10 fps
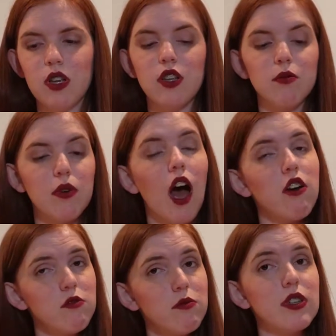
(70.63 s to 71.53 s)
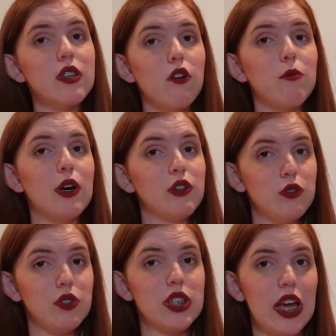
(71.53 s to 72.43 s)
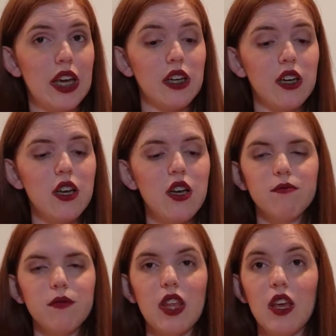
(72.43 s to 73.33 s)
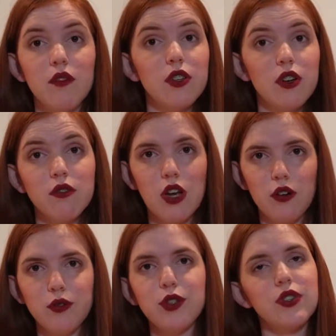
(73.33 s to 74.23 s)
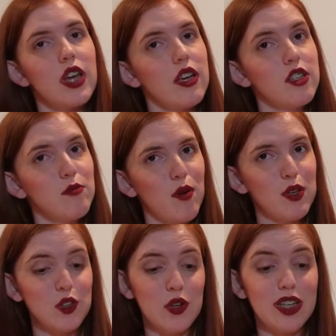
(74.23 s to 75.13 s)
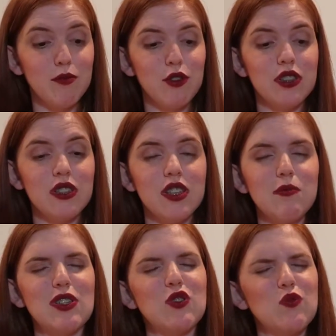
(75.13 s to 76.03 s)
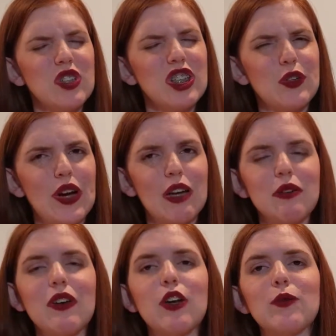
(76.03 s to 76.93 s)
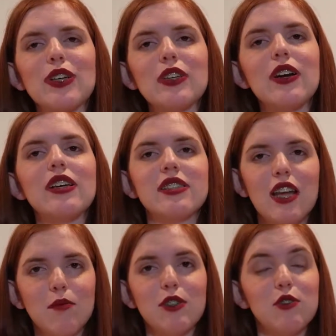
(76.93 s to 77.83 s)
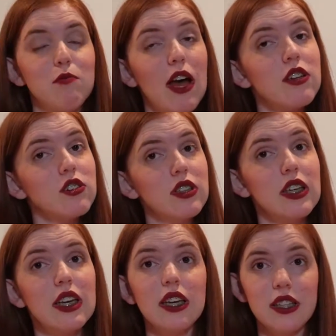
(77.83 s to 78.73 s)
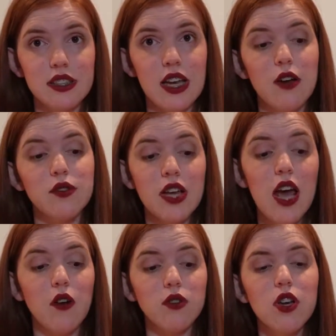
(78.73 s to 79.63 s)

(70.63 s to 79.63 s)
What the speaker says: You probably know about UTA. If you don't know, UTA is our public transport system, and it's really great. We've got a really great setup, especially in downtown,